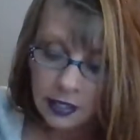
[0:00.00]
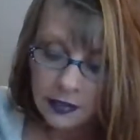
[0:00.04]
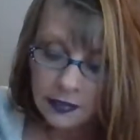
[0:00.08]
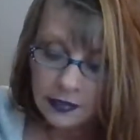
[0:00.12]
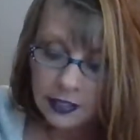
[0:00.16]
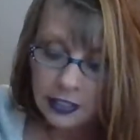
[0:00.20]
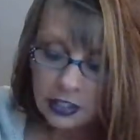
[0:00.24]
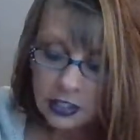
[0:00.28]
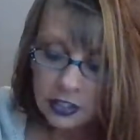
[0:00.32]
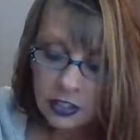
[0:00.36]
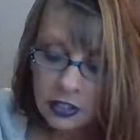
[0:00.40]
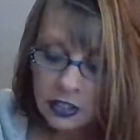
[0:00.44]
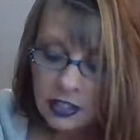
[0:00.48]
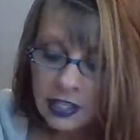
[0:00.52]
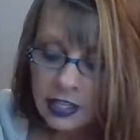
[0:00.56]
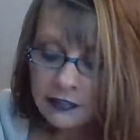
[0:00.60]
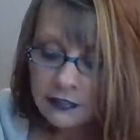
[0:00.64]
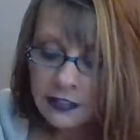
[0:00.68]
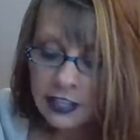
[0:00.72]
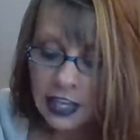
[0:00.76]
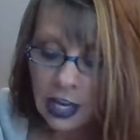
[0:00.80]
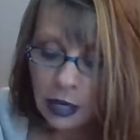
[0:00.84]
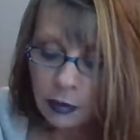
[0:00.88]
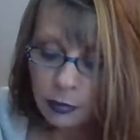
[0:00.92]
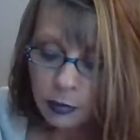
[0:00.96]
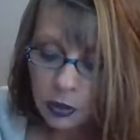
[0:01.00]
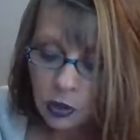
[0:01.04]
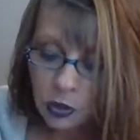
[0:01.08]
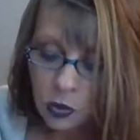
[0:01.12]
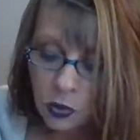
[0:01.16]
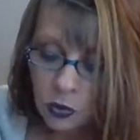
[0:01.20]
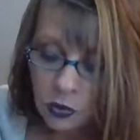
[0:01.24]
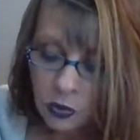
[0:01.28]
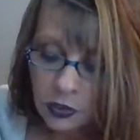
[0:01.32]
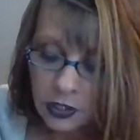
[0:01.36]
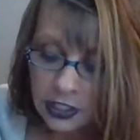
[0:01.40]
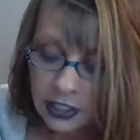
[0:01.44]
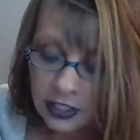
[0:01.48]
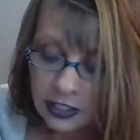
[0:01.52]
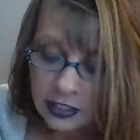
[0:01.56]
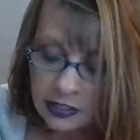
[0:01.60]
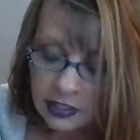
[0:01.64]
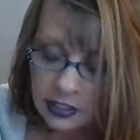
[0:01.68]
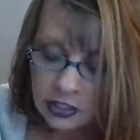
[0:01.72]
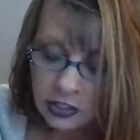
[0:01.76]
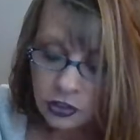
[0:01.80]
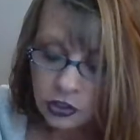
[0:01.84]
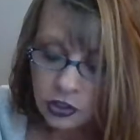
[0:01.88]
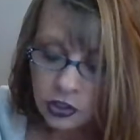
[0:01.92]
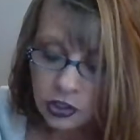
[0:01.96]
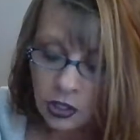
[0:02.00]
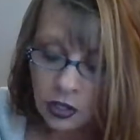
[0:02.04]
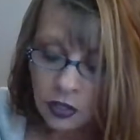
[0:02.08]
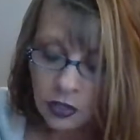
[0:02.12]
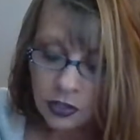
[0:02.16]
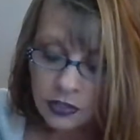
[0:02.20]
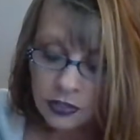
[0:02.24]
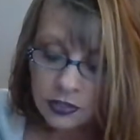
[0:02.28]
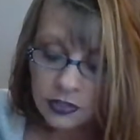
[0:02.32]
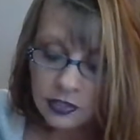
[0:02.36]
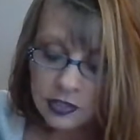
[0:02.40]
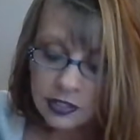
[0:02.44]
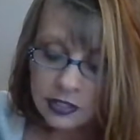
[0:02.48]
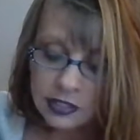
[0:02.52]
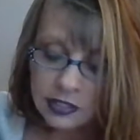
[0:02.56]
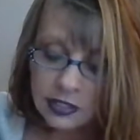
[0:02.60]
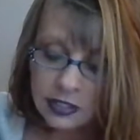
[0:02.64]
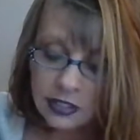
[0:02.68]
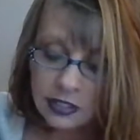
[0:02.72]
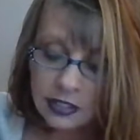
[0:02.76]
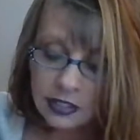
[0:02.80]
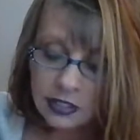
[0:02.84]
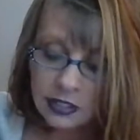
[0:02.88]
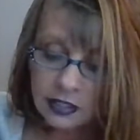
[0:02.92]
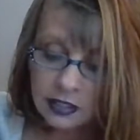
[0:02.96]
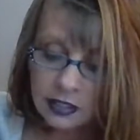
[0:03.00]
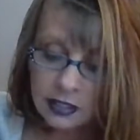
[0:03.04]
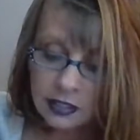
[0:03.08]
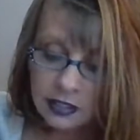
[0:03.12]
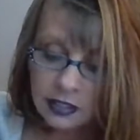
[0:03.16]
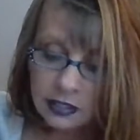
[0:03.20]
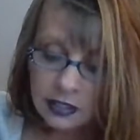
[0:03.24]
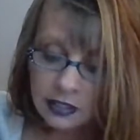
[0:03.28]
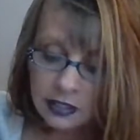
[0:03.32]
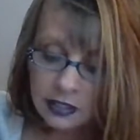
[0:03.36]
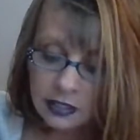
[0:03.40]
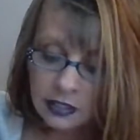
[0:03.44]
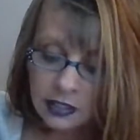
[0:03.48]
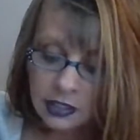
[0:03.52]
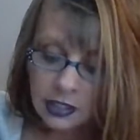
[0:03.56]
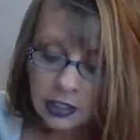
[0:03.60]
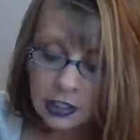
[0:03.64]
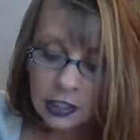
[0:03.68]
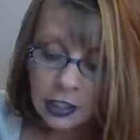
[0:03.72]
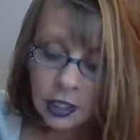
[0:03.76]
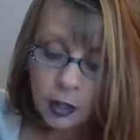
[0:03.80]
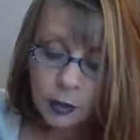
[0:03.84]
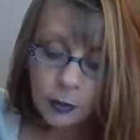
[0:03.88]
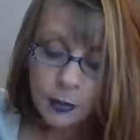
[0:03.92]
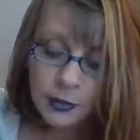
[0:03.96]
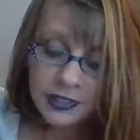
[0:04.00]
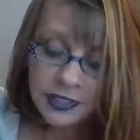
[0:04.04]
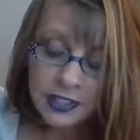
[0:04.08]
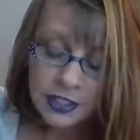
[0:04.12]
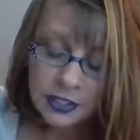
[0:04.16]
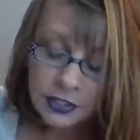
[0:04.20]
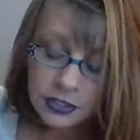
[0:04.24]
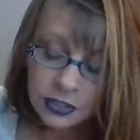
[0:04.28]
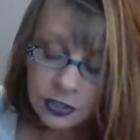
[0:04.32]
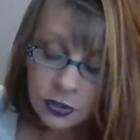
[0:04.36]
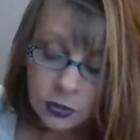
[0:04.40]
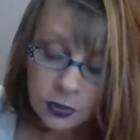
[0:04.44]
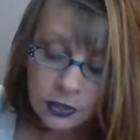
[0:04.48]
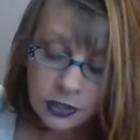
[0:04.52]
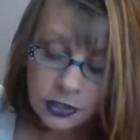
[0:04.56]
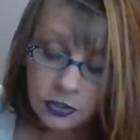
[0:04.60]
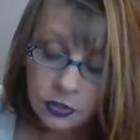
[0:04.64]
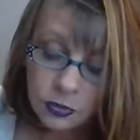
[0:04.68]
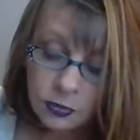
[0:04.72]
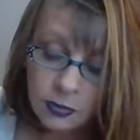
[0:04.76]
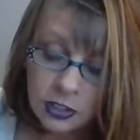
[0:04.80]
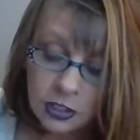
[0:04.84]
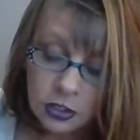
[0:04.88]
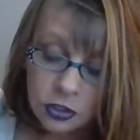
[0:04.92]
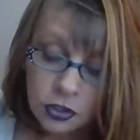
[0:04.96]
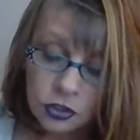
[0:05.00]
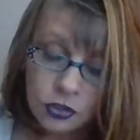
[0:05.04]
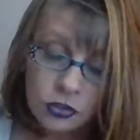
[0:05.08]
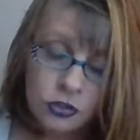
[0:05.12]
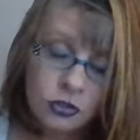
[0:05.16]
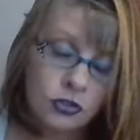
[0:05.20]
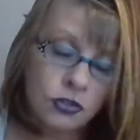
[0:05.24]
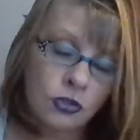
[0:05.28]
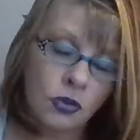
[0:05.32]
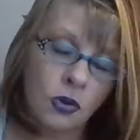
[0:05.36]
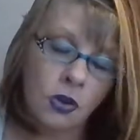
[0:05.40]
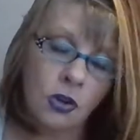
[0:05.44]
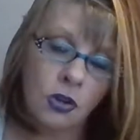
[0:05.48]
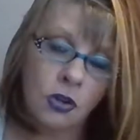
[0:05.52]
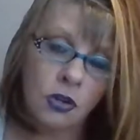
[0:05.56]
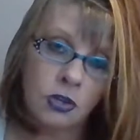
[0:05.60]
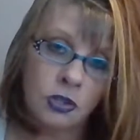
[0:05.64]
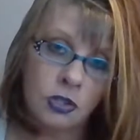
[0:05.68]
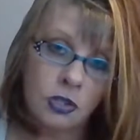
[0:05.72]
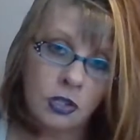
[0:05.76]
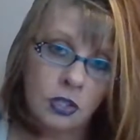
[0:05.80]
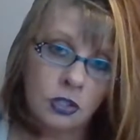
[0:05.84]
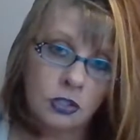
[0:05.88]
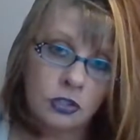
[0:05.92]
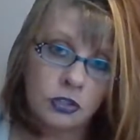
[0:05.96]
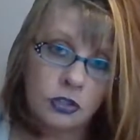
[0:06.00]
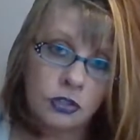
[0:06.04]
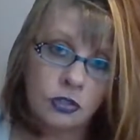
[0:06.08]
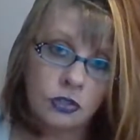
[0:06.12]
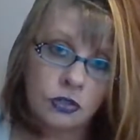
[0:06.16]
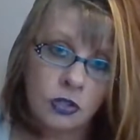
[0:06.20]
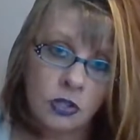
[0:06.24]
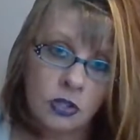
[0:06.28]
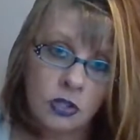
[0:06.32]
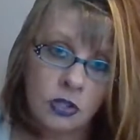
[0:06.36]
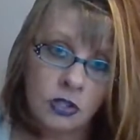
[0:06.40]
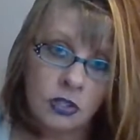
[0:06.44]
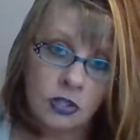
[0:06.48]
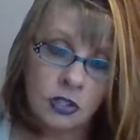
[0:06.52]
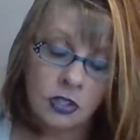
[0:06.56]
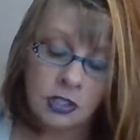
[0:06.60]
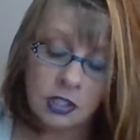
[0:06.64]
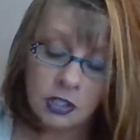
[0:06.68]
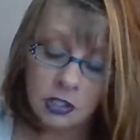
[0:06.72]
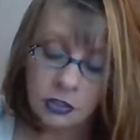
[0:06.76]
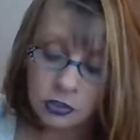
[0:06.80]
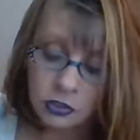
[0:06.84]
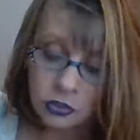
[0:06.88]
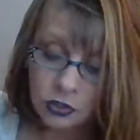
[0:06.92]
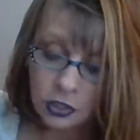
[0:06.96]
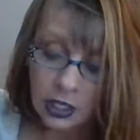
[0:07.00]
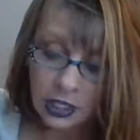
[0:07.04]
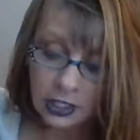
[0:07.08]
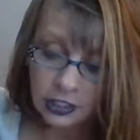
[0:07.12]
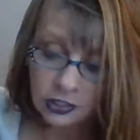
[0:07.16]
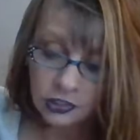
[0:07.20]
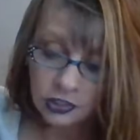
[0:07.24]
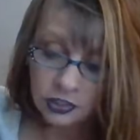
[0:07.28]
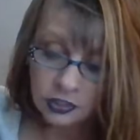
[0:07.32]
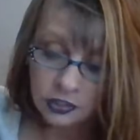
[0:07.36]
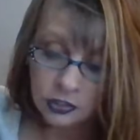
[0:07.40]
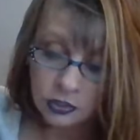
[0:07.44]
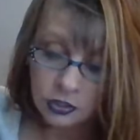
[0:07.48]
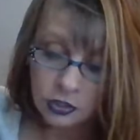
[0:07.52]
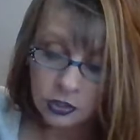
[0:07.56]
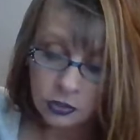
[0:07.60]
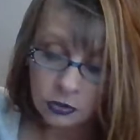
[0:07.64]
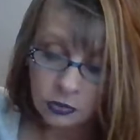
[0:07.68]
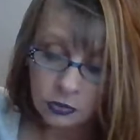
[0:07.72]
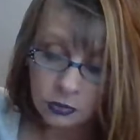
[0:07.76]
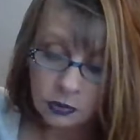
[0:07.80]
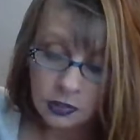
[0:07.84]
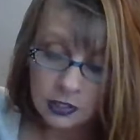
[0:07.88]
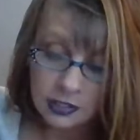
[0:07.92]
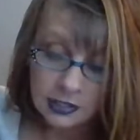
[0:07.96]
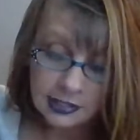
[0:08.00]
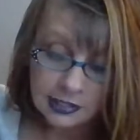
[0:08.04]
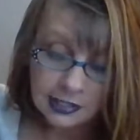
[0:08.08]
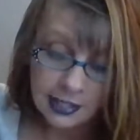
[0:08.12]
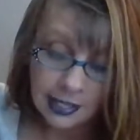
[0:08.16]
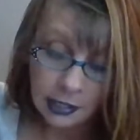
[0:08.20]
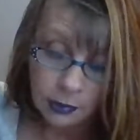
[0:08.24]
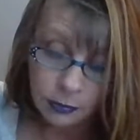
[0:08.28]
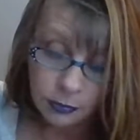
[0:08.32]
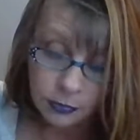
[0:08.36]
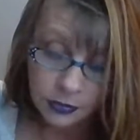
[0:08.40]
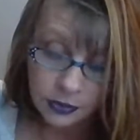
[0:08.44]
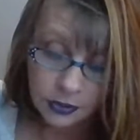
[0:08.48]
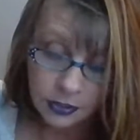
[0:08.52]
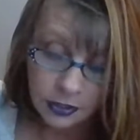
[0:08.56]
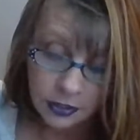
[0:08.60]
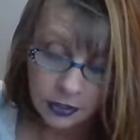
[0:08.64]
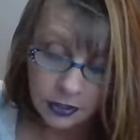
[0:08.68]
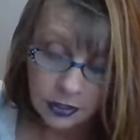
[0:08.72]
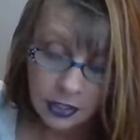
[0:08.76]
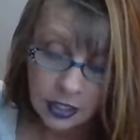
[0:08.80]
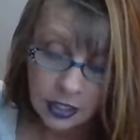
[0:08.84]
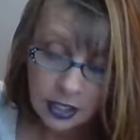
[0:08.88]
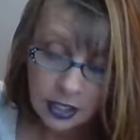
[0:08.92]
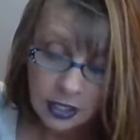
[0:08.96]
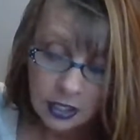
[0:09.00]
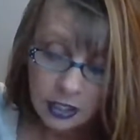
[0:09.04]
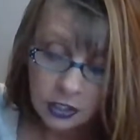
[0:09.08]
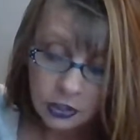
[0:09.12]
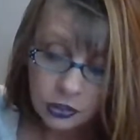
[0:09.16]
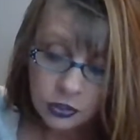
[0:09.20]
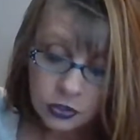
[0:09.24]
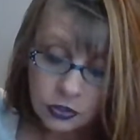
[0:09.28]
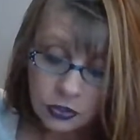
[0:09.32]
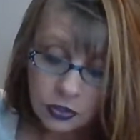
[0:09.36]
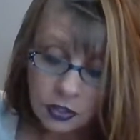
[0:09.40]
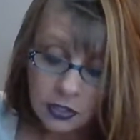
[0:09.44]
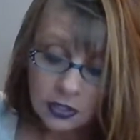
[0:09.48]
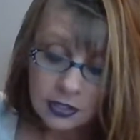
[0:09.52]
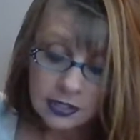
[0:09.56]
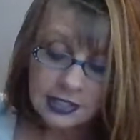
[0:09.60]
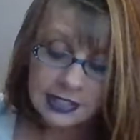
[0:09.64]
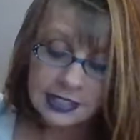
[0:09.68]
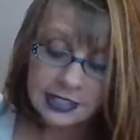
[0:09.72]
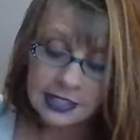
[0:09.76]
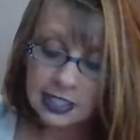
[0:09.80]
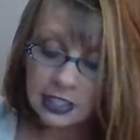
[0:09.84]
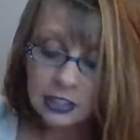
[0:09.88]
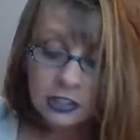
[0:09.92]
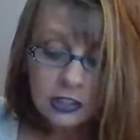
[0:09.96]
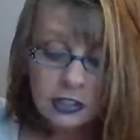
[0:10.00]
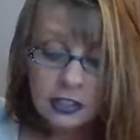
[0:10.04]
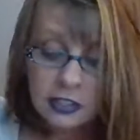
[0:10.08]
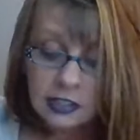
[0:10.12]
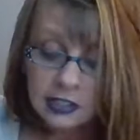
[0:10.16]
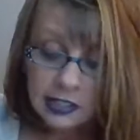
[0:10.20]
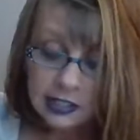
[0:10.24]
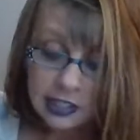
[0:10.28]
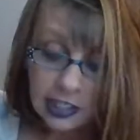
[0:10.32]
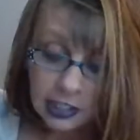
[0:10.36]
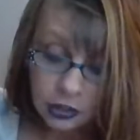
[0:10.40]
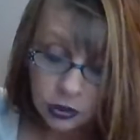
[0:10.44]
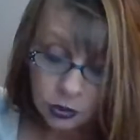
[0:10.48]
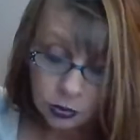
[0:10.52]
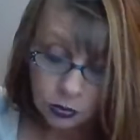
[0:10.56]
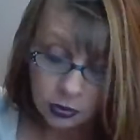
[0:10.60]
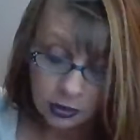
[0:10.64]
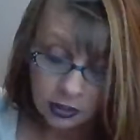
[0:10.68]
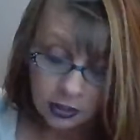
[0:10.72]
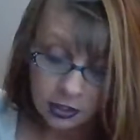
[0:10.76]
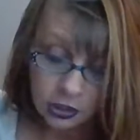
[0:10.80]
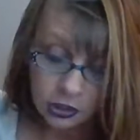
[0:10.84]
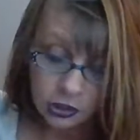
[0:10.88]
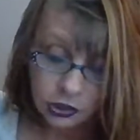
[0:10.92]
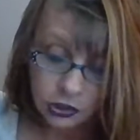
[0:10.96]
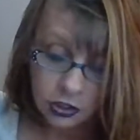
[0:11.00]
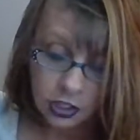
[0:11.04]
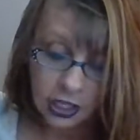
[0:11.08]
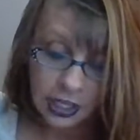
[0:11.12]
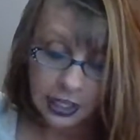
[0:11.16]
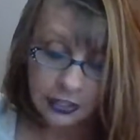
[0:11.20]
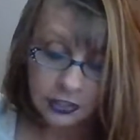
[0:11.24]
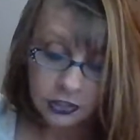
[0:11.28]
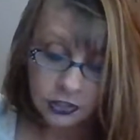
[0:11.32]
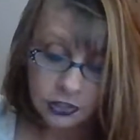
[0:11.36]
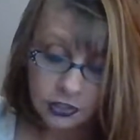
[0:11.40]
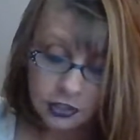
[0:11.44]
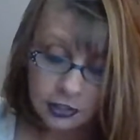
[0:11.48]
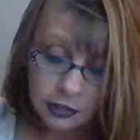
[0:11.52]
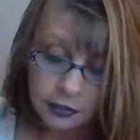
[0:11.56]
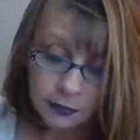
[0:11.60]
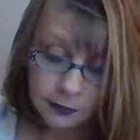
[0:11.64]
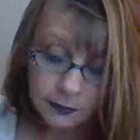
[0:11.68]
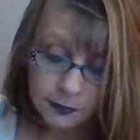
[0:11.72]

They could have Capricorn in their charts, but there is going to be a strong, strong attraction to this emperor, a strong se sexual attraction.